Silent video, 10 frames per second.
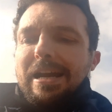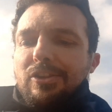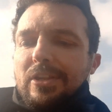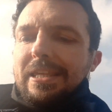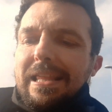As
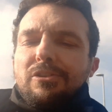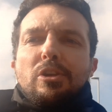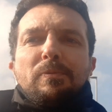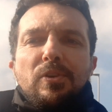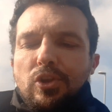you can see, there's
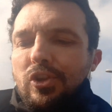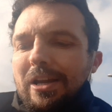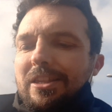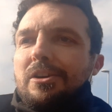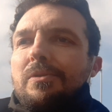just a bit of
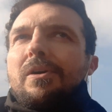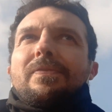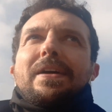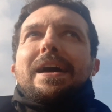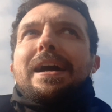shadow
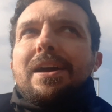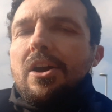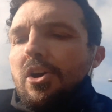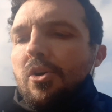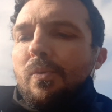on there.